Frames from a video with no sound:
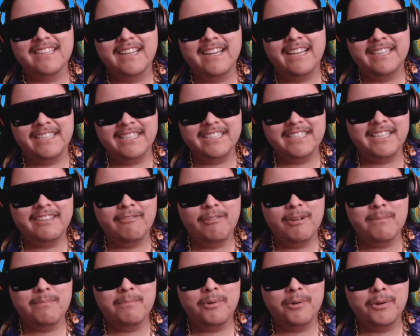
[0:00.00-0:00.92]
I did get
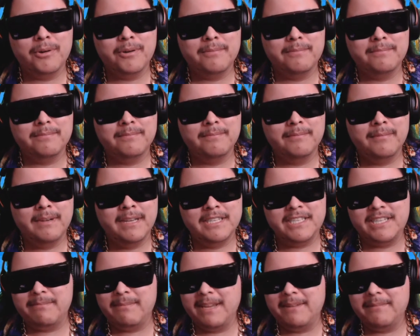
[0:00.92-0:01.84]
one more,
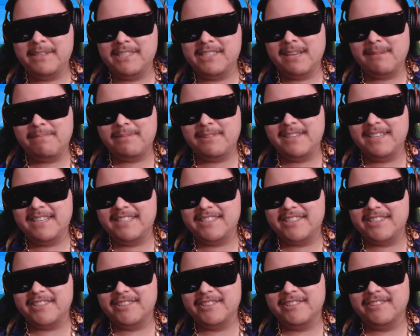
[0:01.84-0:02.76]
and she made me say
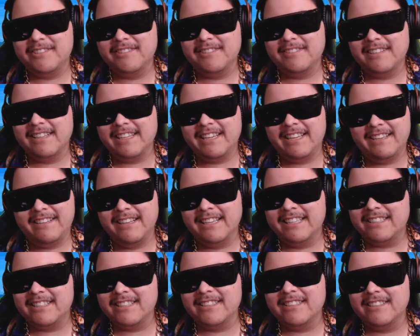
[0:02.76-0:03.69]
please too. Like
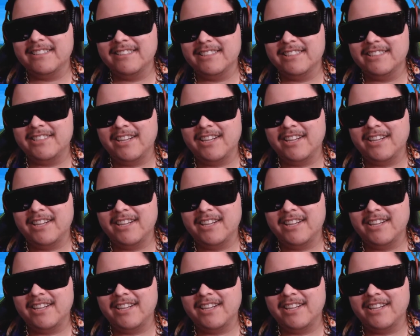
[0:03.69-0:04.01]
the